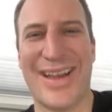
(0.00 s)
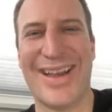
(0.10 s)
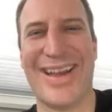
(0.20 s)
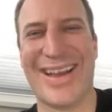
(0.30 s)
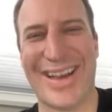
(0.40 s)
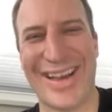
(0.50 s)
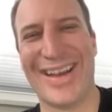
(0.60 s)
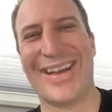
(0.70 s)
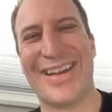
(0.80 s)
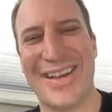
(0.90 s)

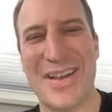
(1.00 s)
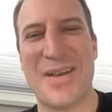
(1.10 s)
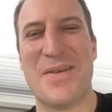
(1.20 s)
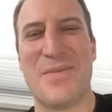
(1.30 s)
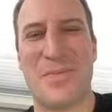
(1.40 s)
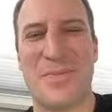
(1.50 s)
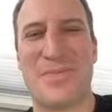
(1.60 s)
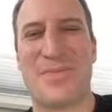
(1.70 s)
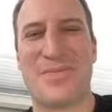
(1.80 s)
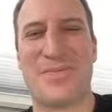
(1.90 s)
All right. Have a
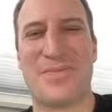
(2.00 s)
great day.